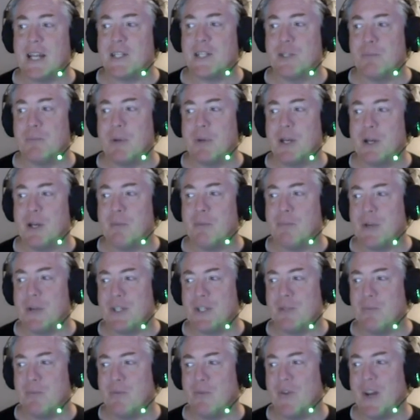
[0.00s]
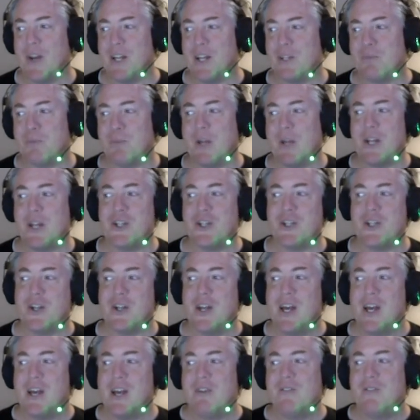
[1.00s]
compressed and provide explanation for
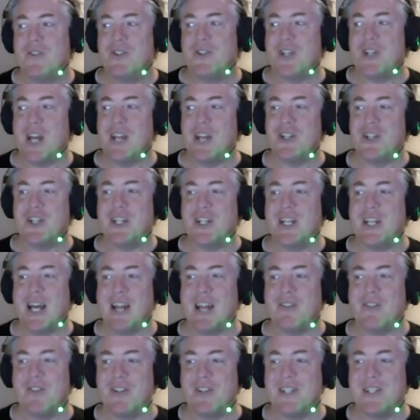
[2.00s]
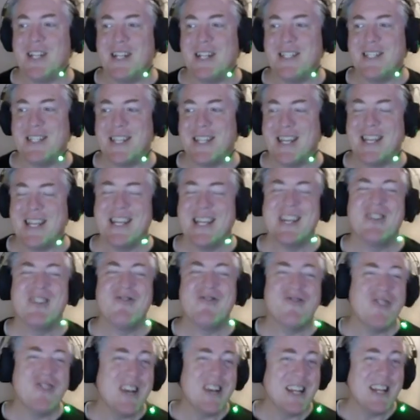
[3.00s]
the change in colour intensity.
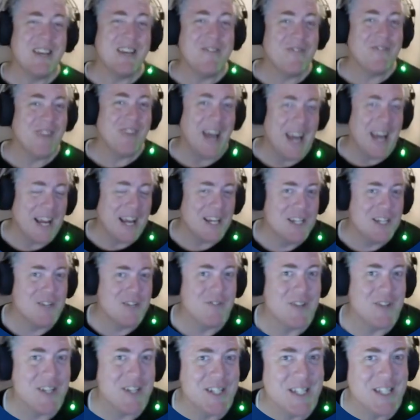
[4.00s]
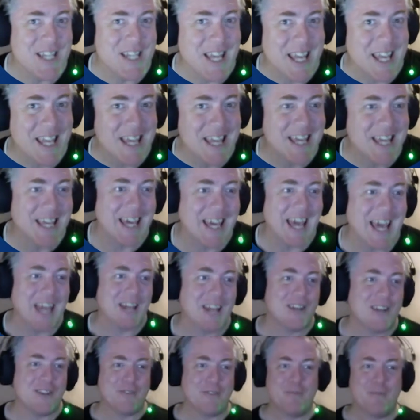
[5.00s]
Really fun activities here you can get,
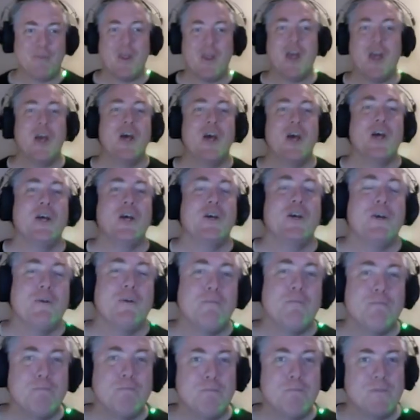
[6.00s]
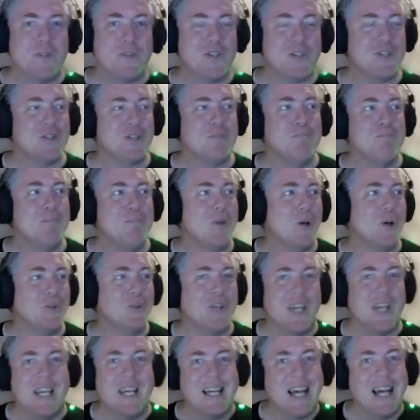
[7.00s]
such as melting
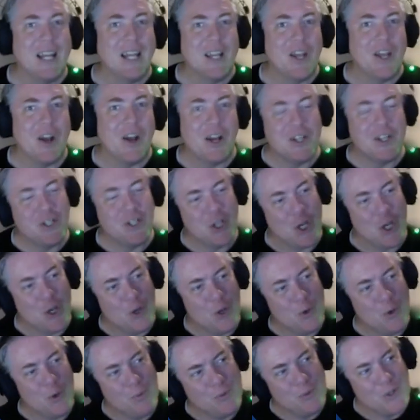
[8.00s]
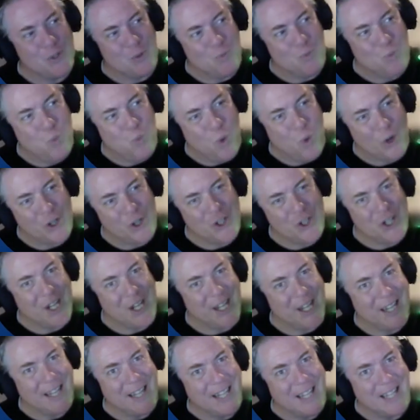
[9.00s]
coloured ice cubes and watching
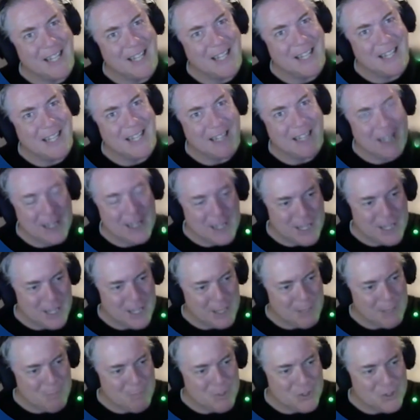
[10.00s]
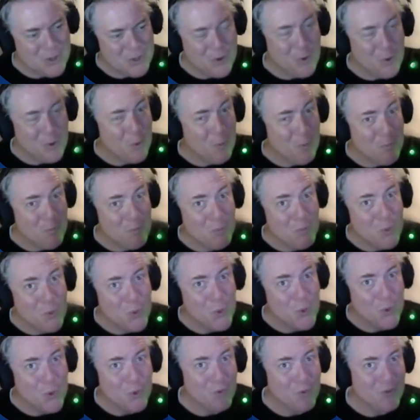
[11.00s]
the material
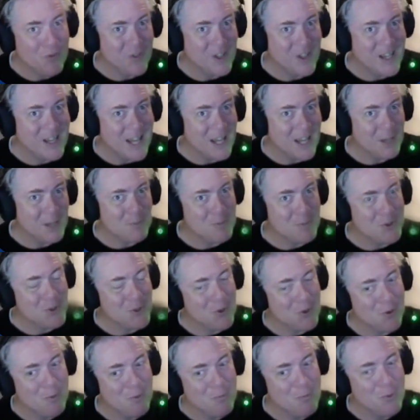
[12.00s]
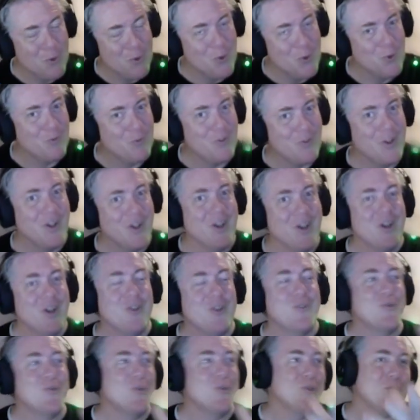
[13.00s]
move, the coloured material move through the
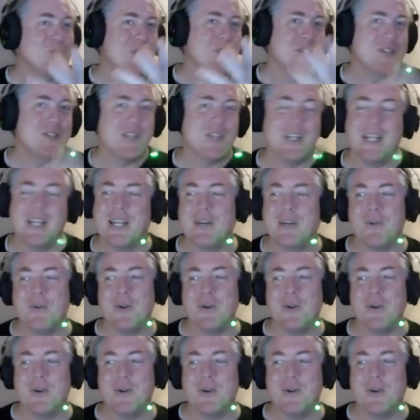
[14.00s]
rest of the liquid.